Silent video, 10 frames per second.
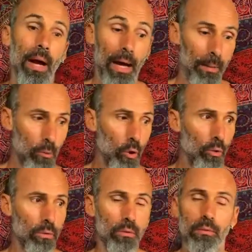I'm
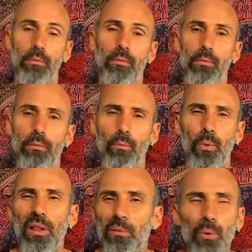cold.
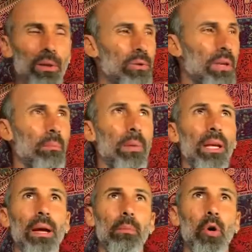What does that
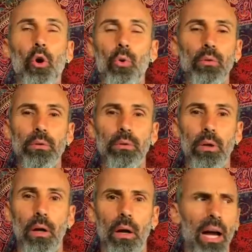mean, I'm cold?
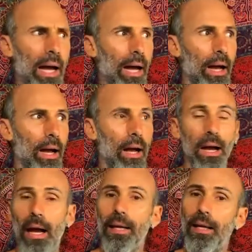
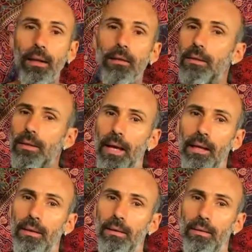I cannot
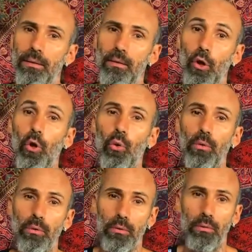stand the
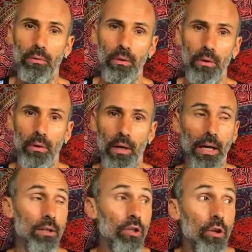cold.
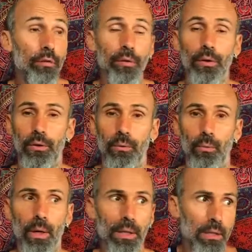I suffer
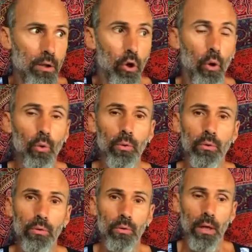when it's
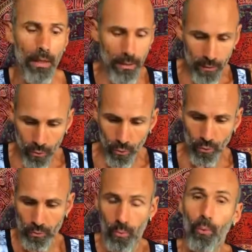cold. I need
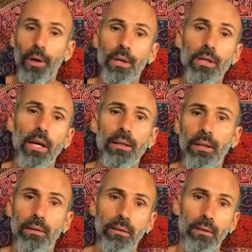to wear a
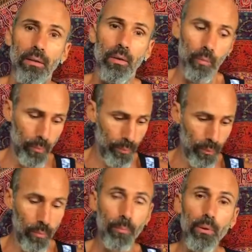jacket,
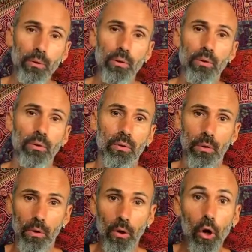put boots,
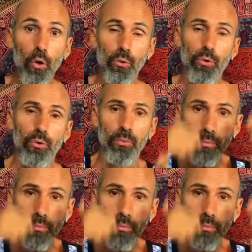gloves,